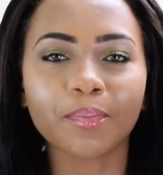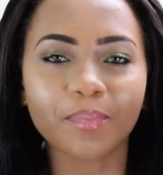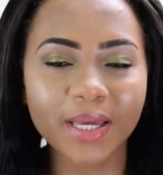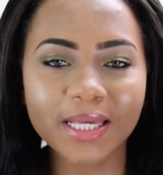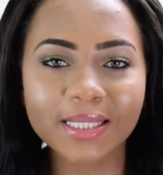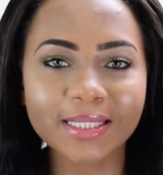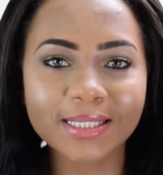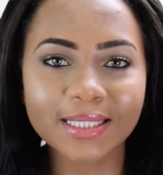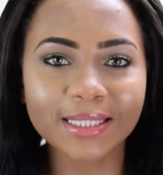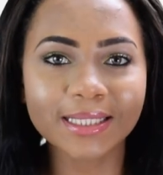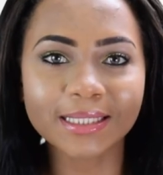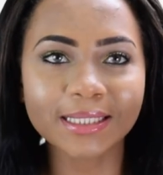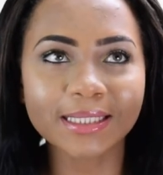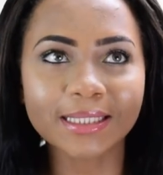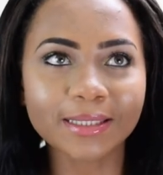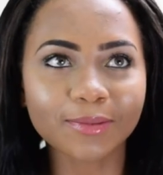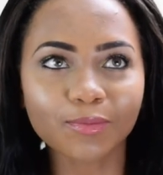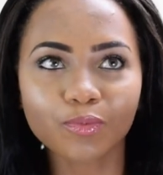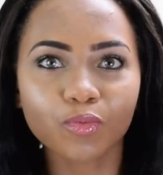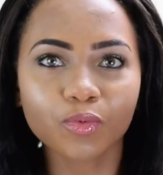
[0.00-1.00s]

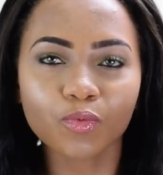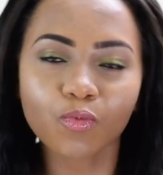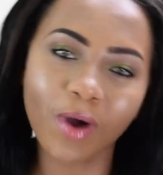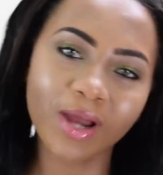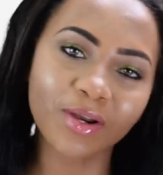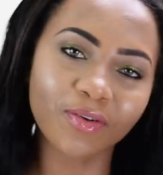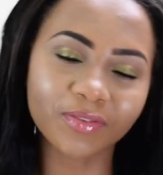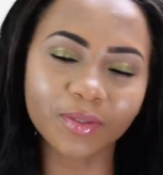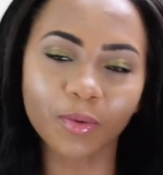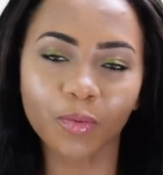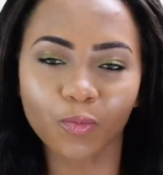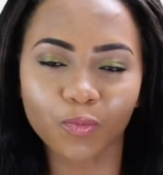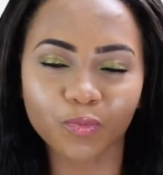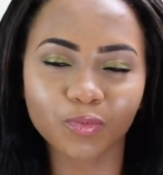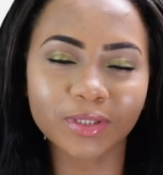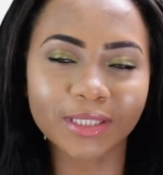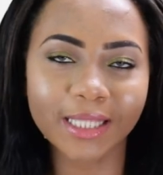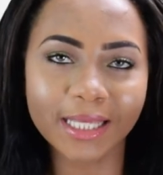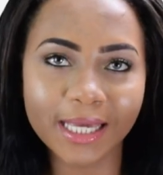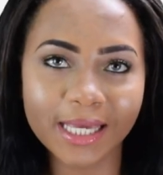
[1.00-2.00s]
Basically, one of the
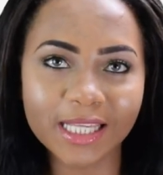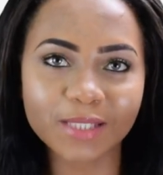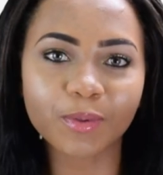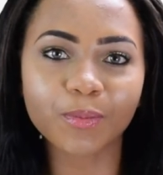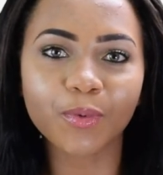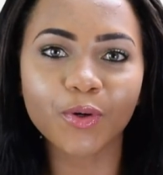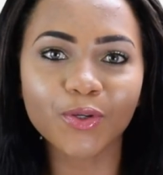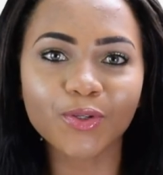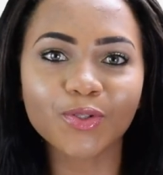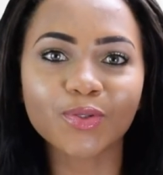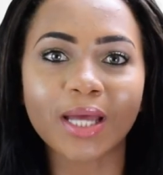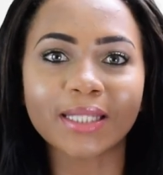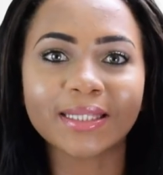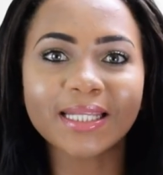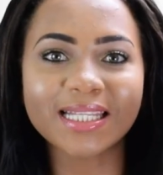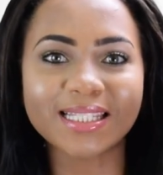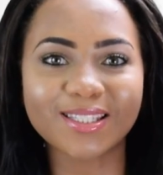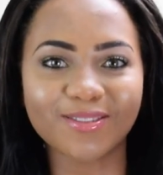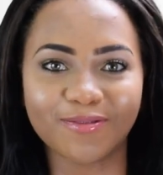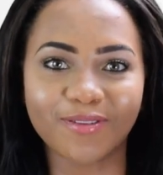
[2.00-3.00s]
things people used to
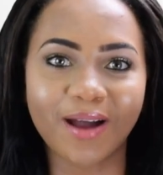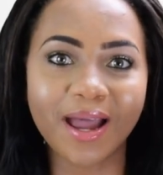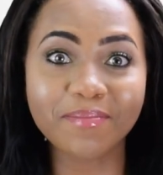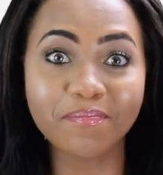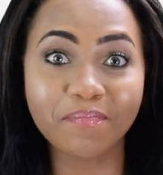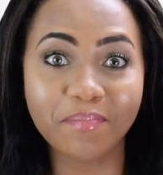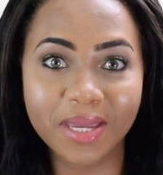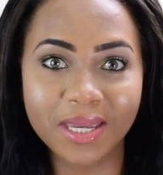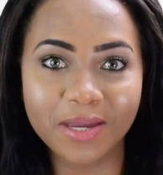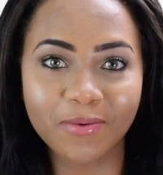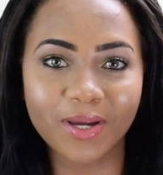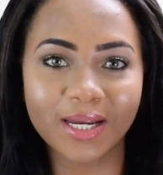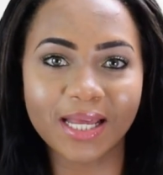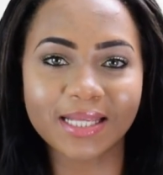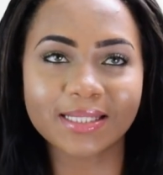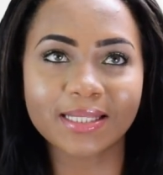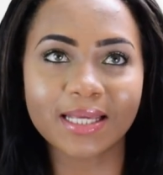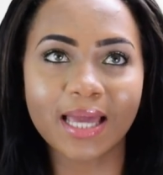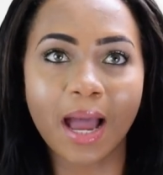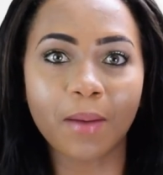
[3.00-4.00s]
identify me when I
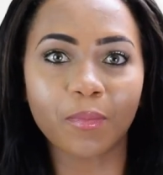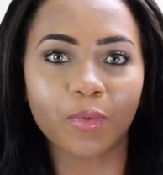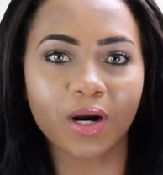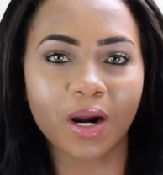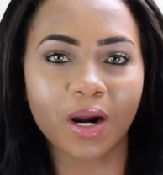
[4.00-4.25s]
say I'm